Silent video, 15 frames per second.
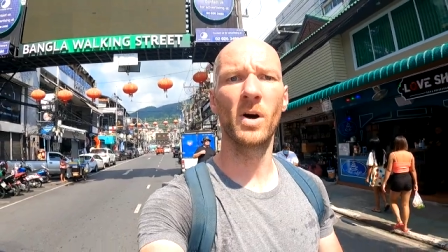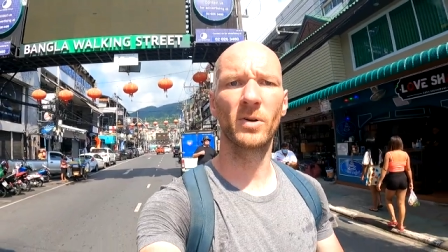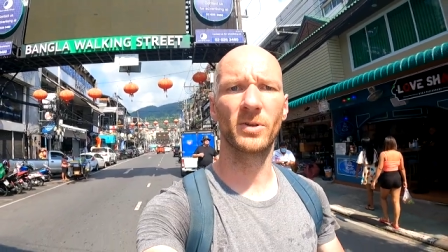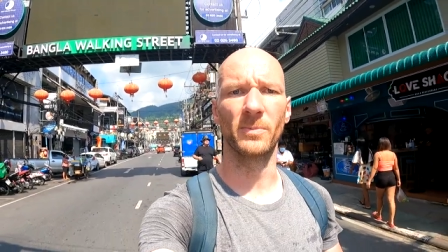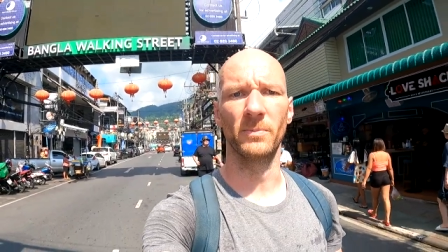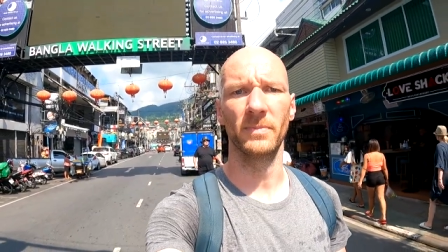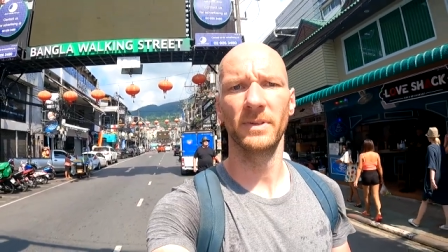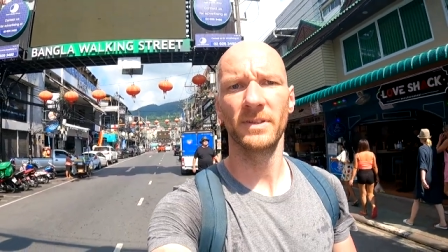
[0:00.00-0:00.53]

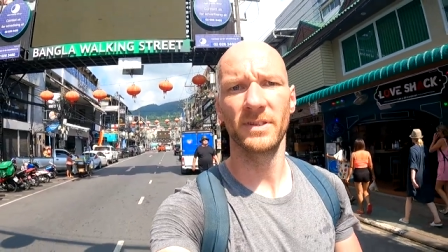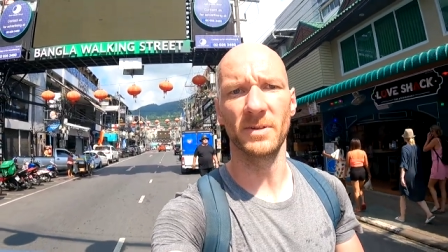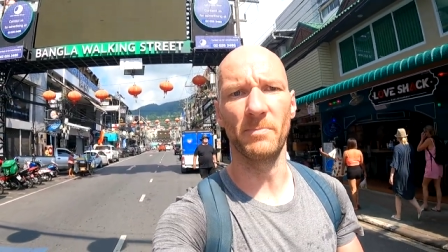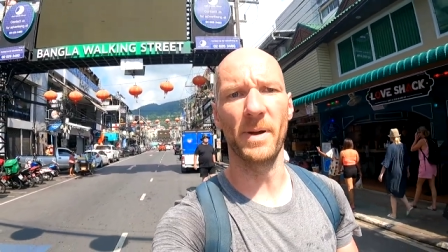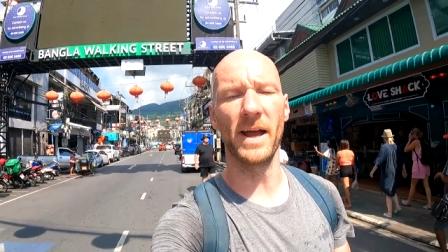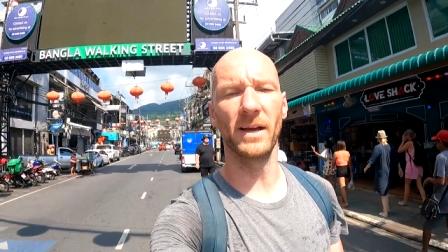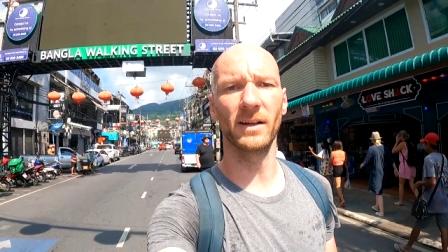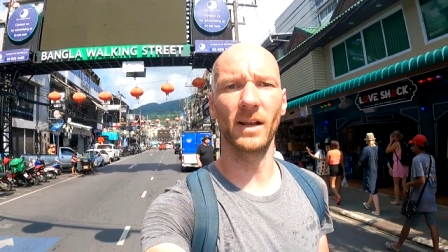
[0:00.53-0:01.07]
Welcome to
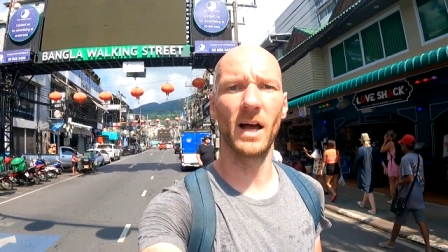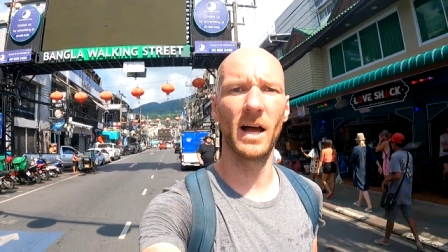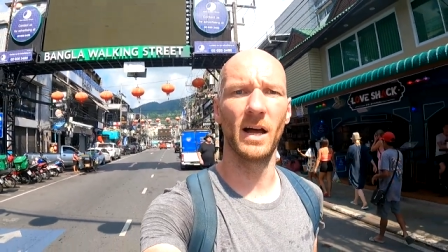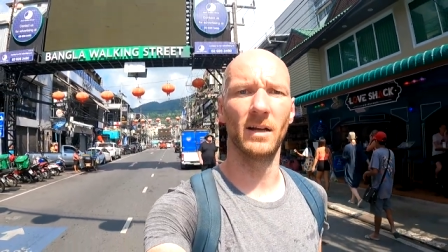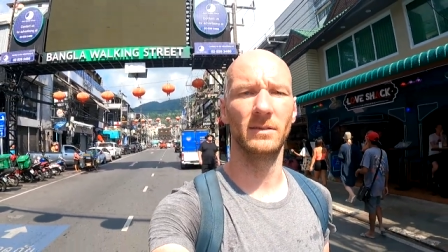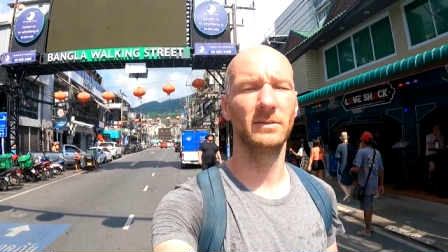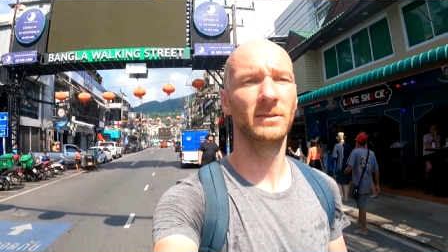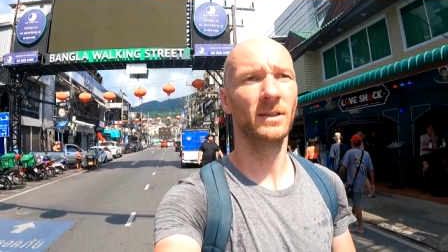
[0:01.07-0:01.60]
Bang
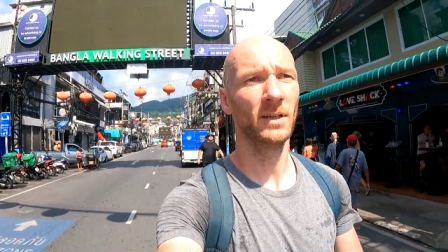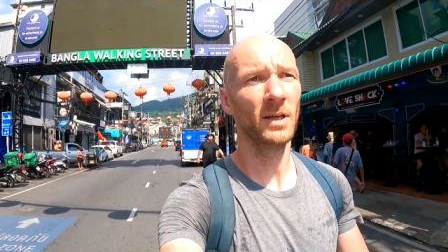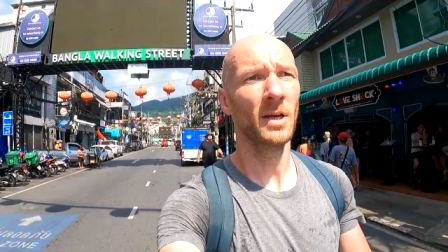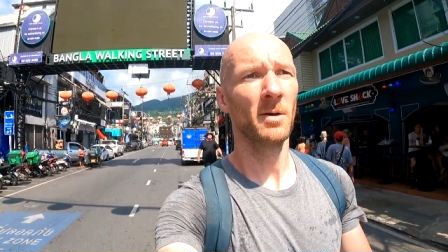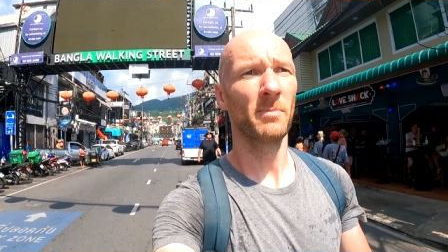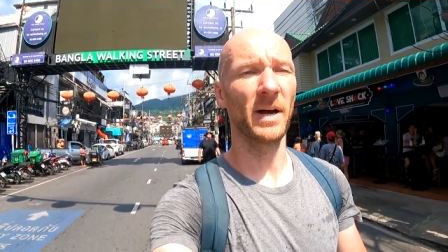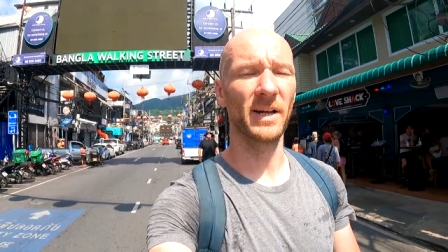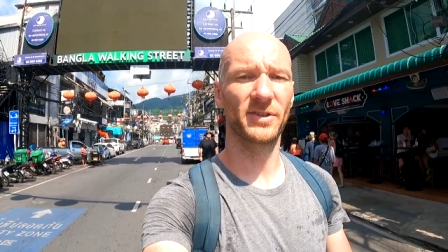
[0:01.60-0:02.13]
La.
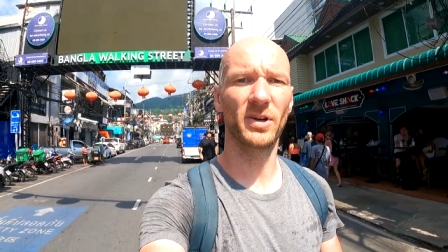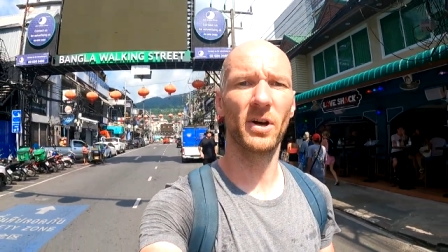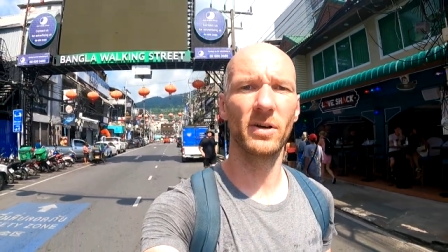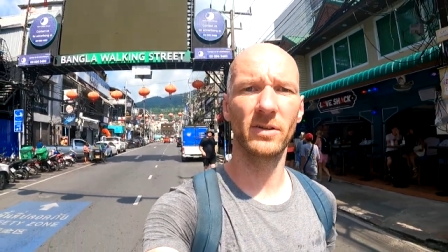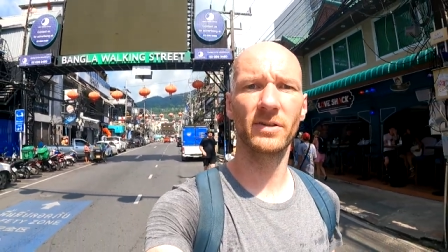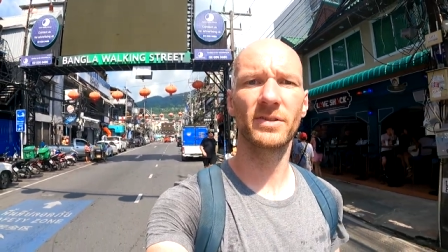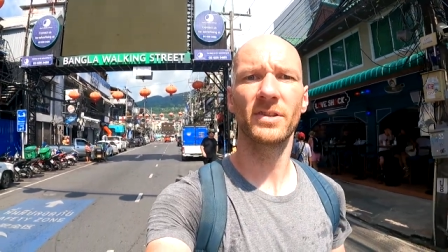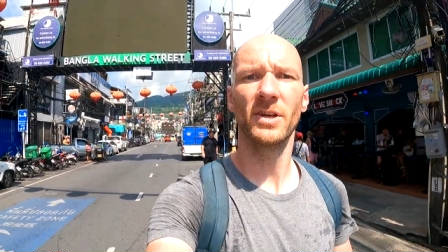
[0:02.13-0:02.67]

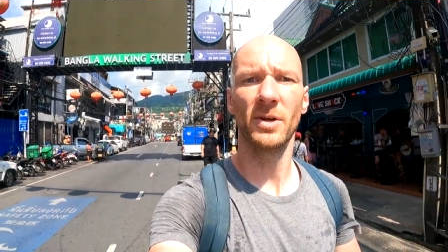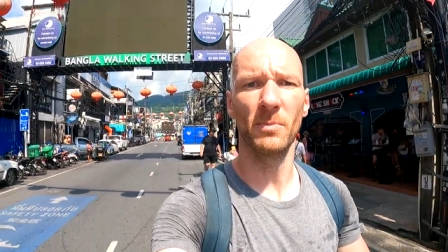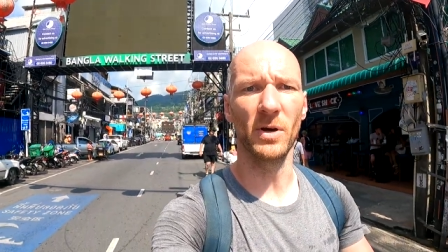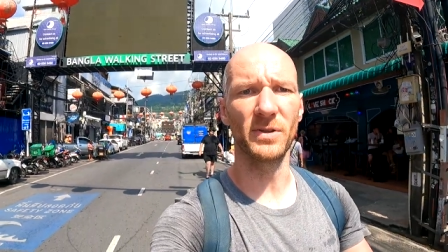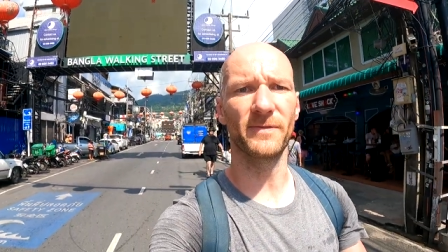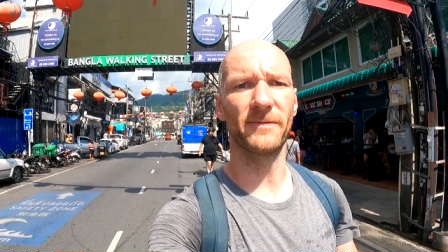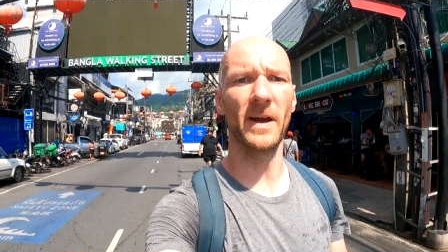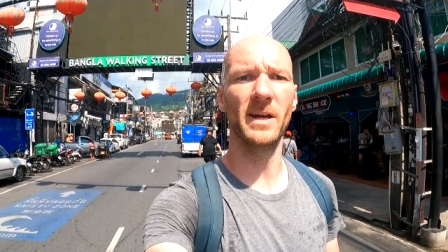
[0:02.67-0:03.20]
Patong's
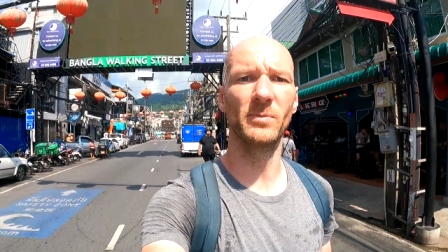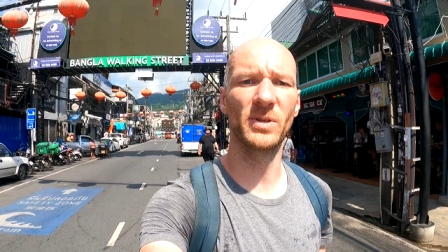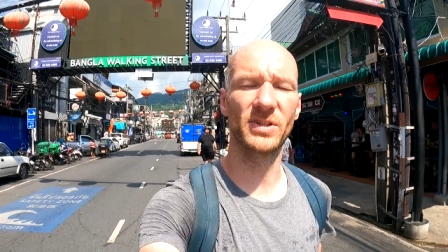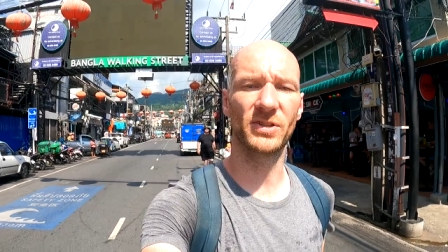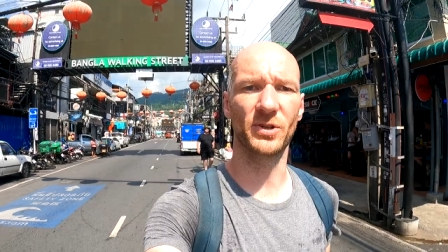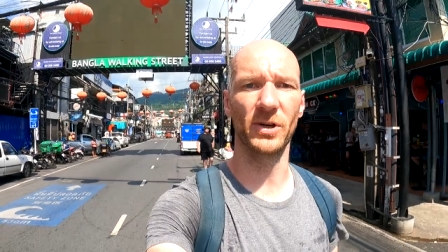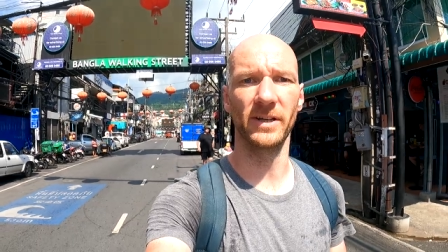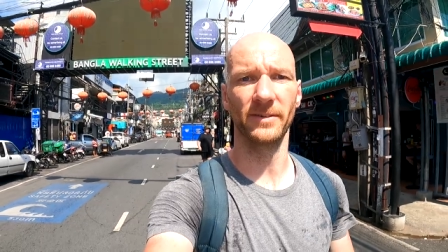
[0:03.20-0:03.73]
most
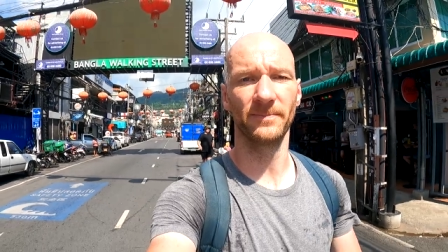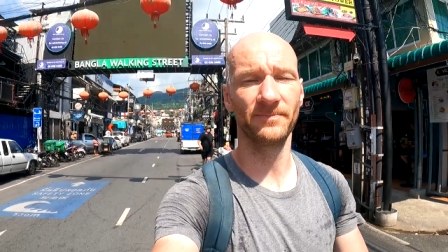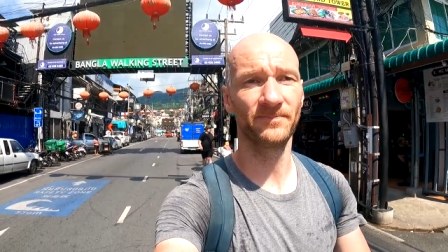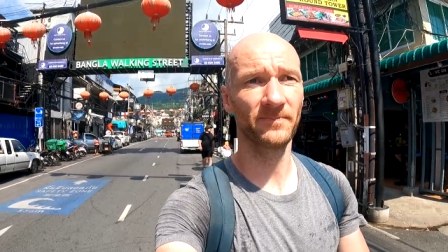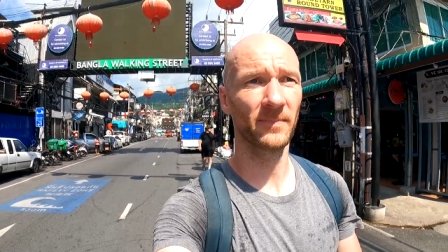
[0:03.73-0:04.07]
famous street.